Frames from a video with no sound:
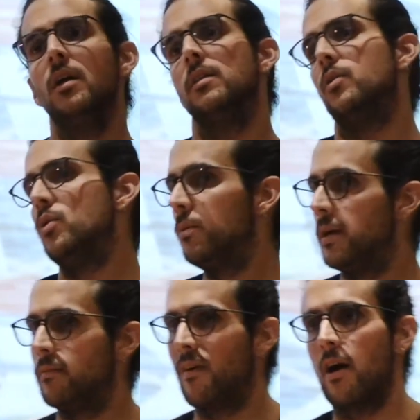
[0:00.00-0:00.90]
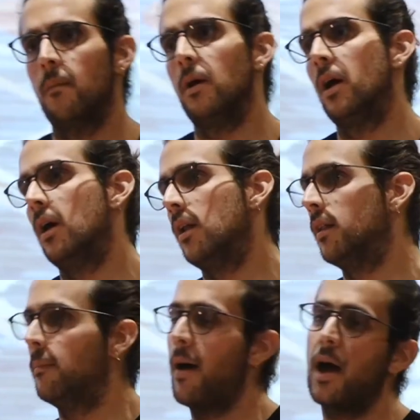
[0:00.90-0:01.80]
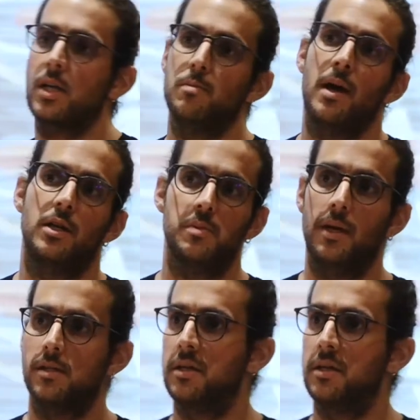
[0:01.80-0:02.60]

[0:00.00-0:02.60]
the Ruby environment, the package management,